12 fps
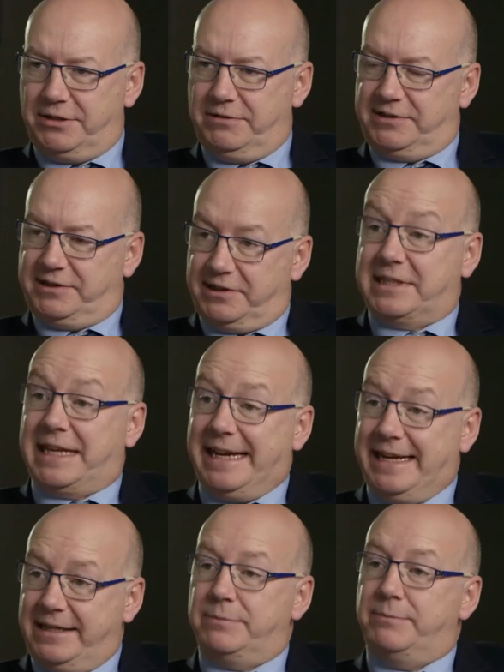to a
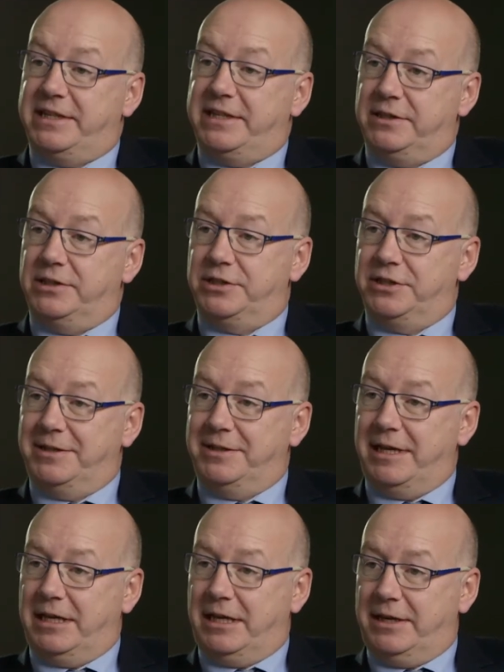sustained message, and
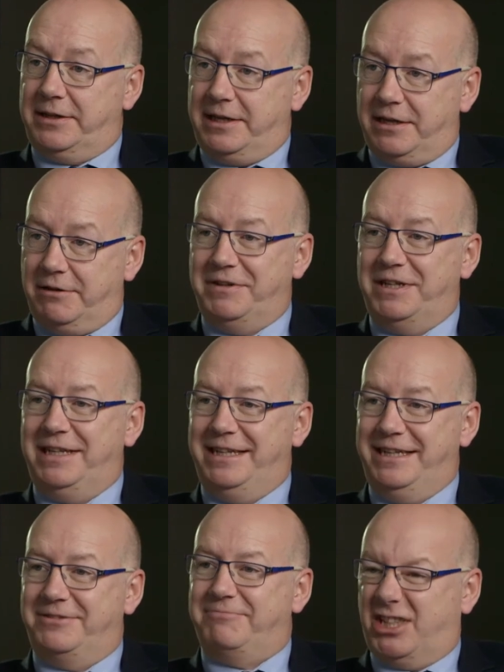I think it
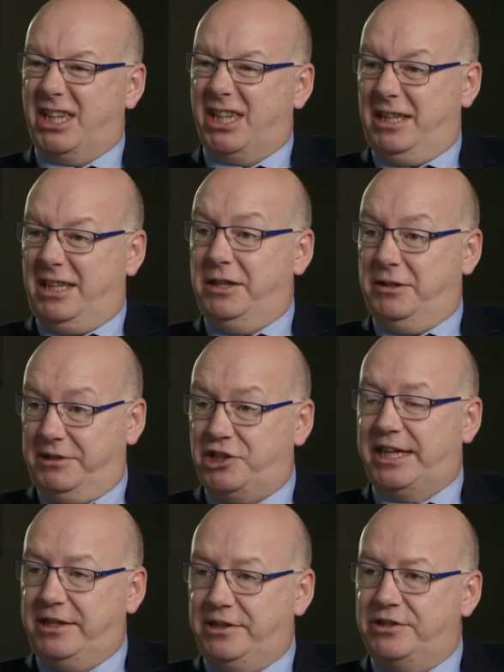really
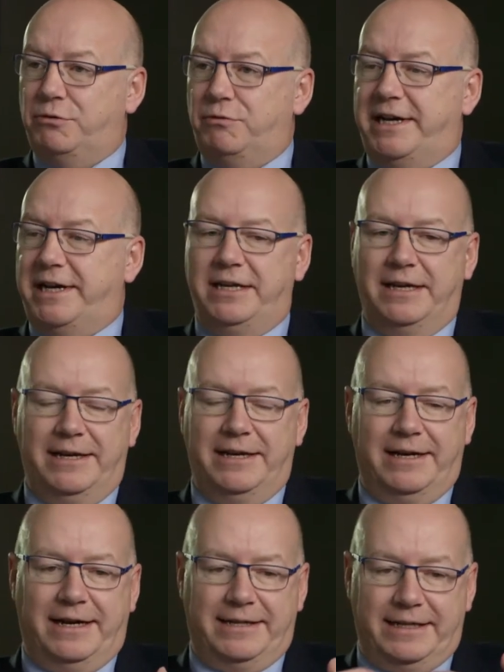changed the way
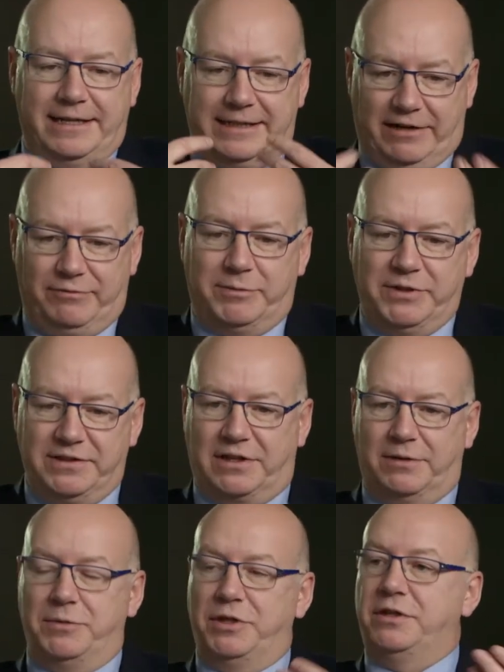I think governments
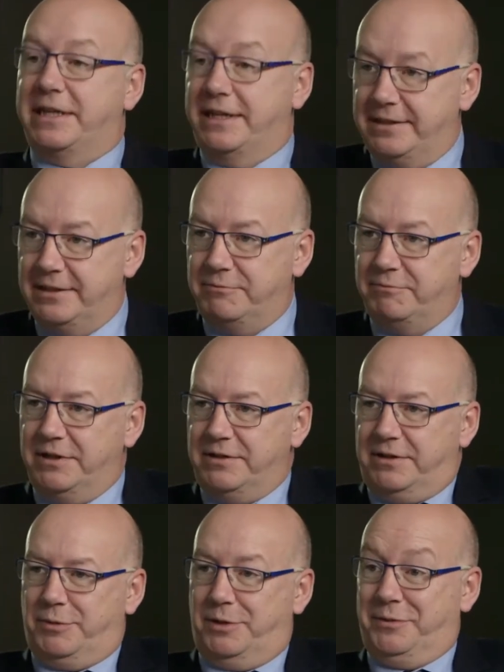communicated
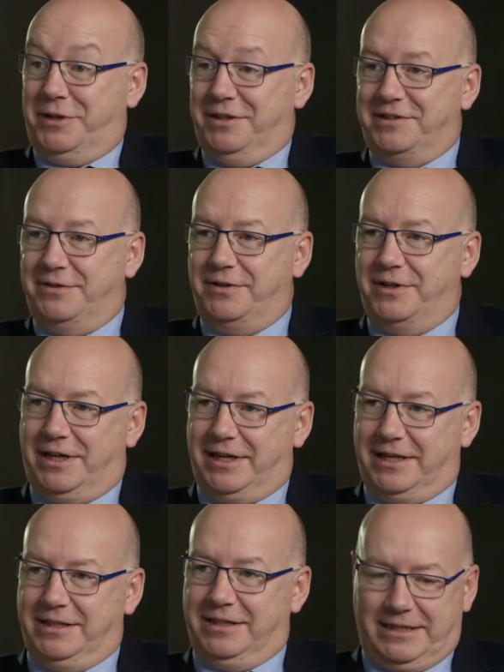with the populace, if you
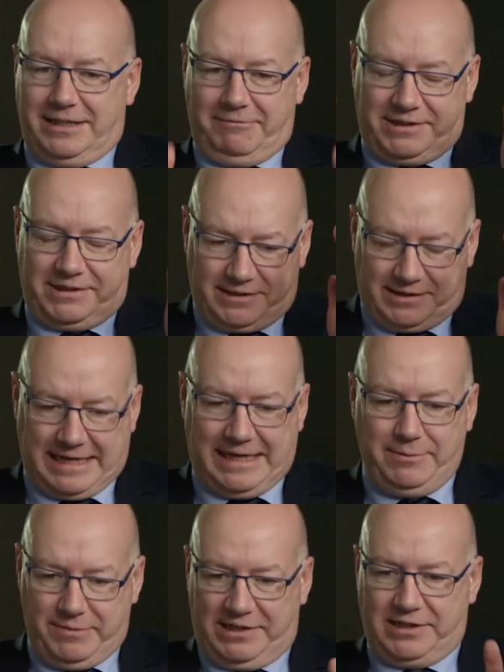like, and that there was a
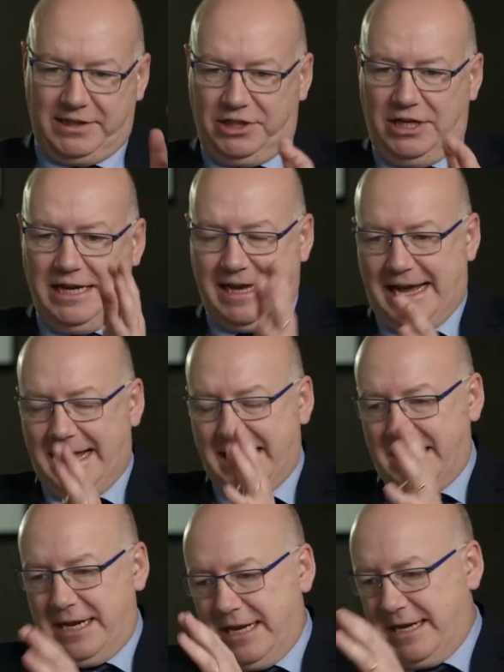sustained message, and
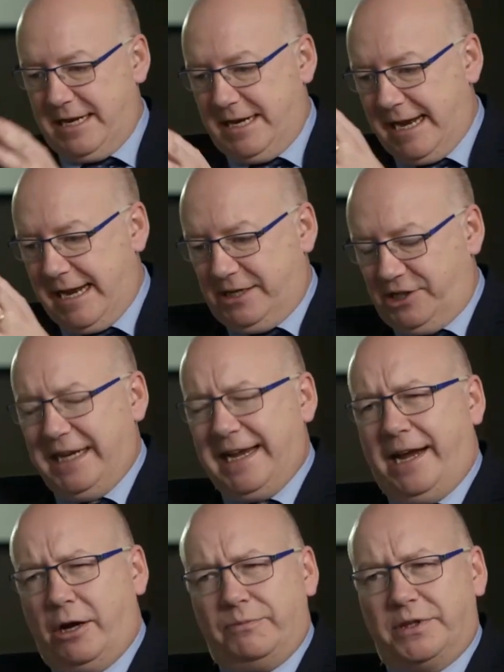it actually
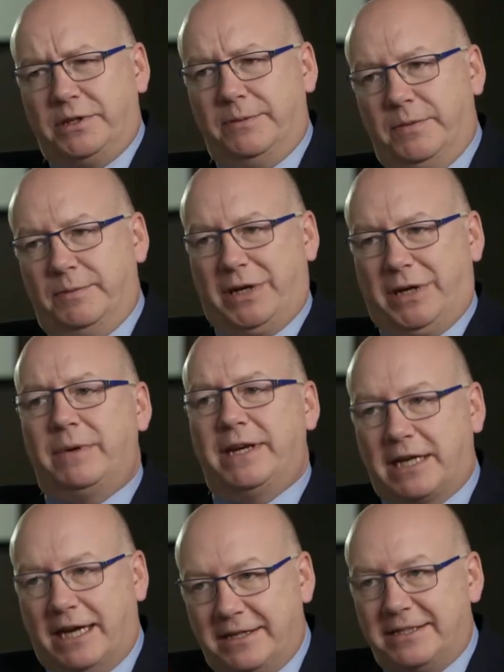helped the
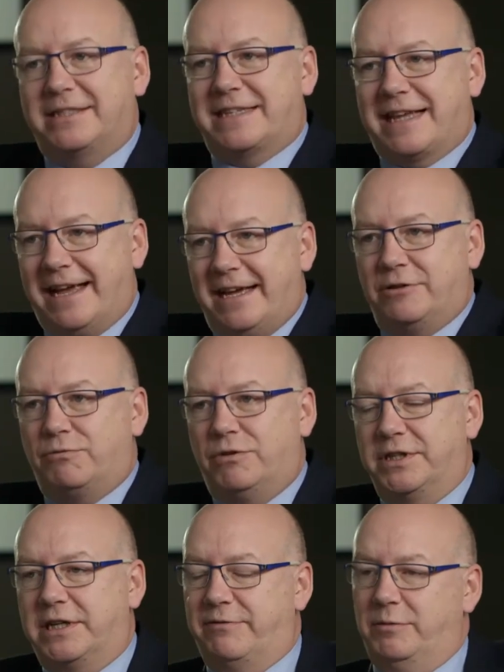public understand
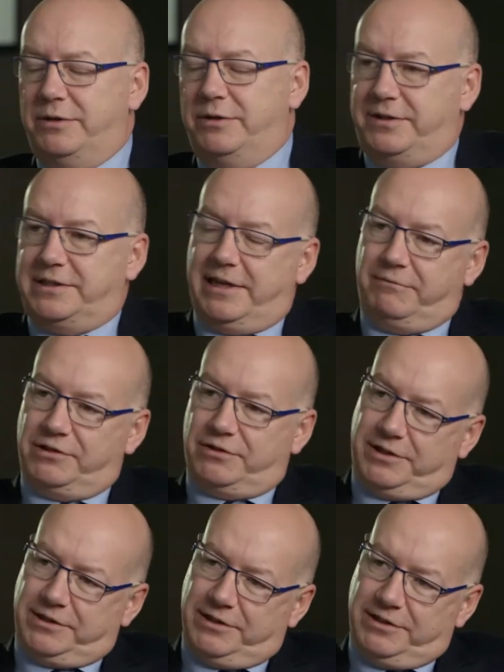what the government of the day was
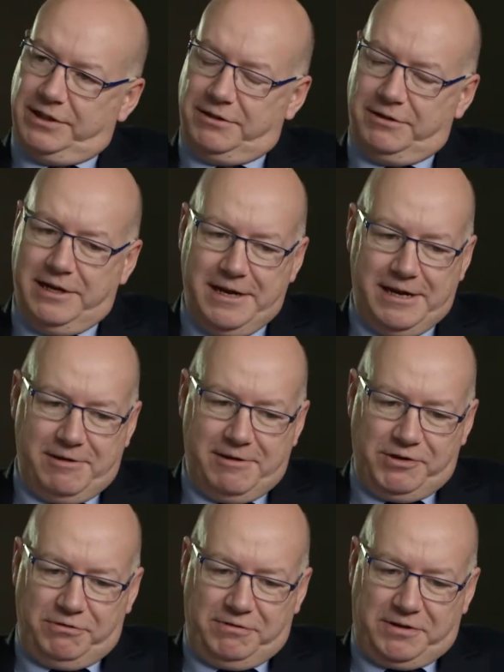trying to do.
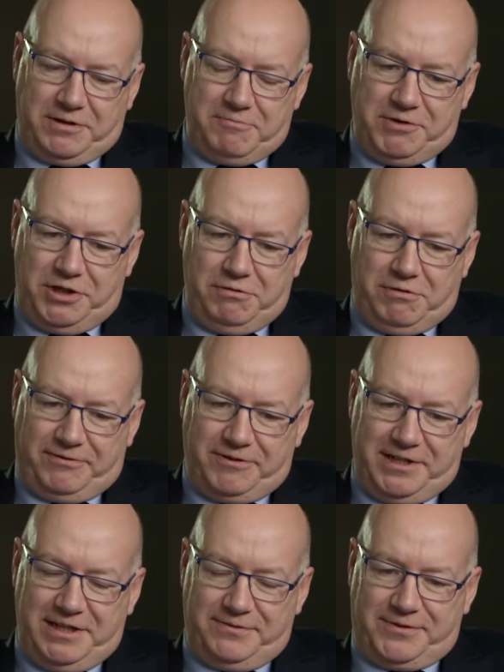Would you offer
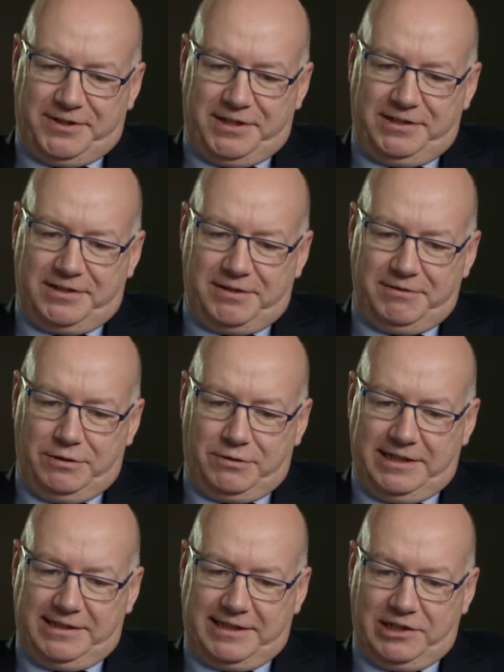any advice to an
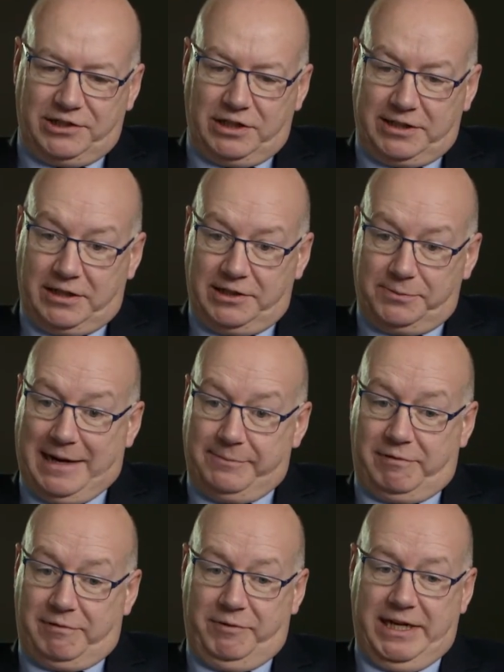organisation like ours,
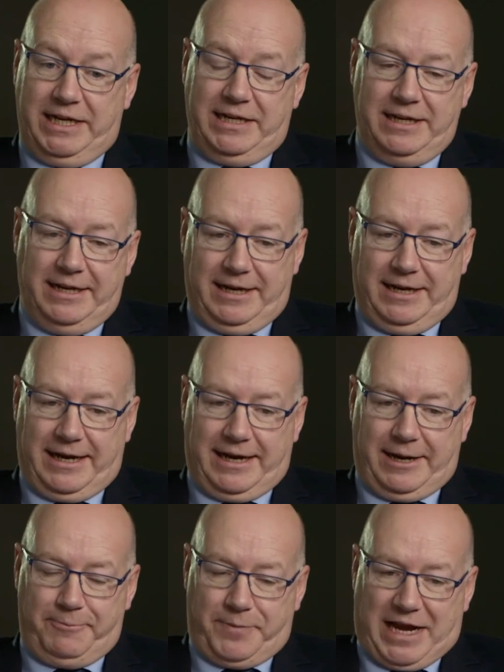perhaps when we're
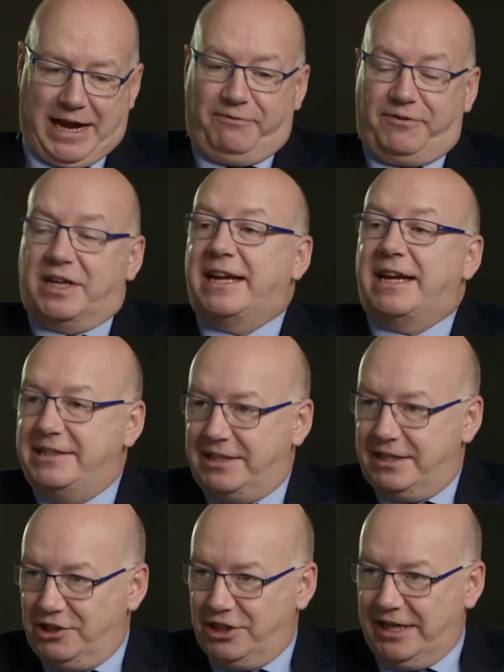
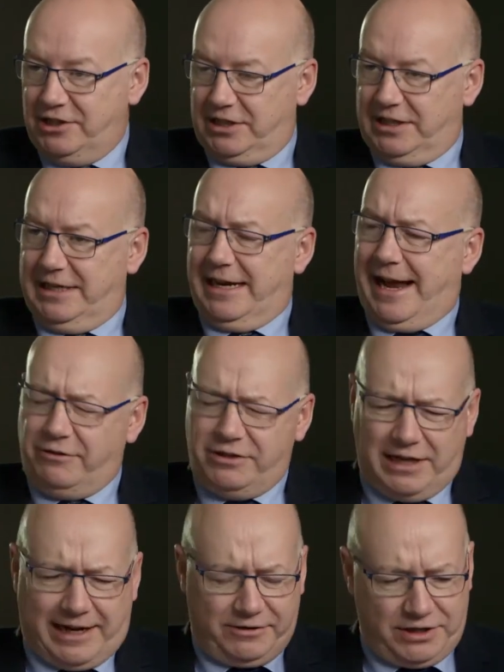advocating change? How
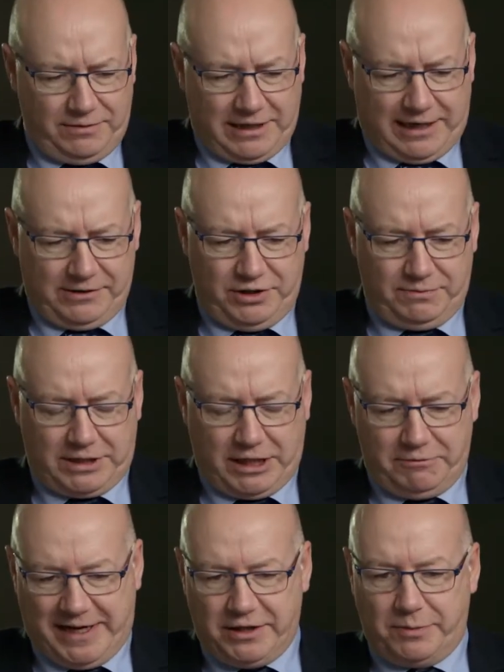do you go
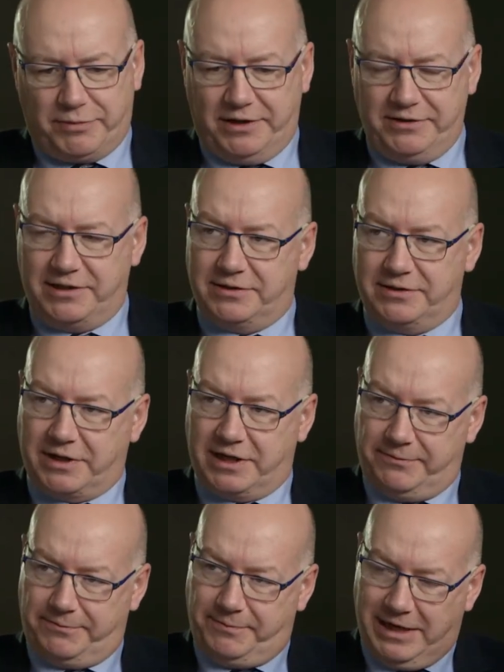about the process of
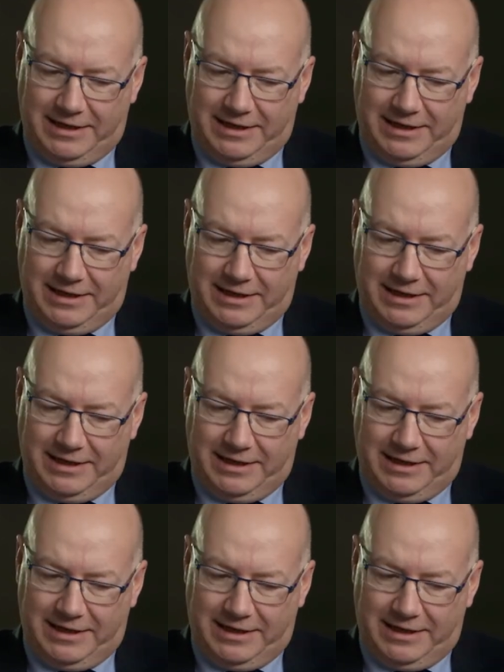kind of